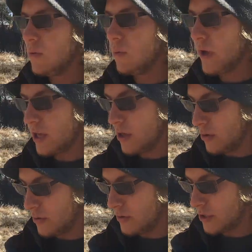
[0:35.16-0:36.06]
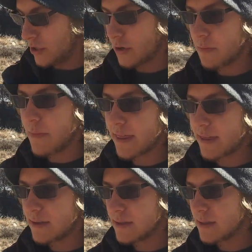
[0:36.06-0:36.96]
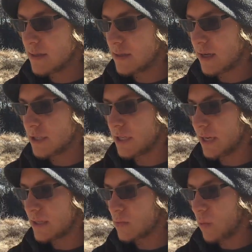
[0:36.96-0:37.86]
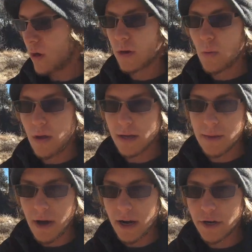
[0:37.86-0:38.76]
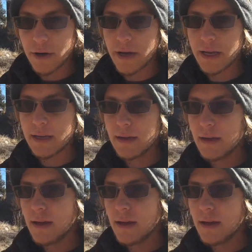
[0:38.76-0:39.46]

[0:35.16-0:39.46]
We use certain methods such as water quality monitoring,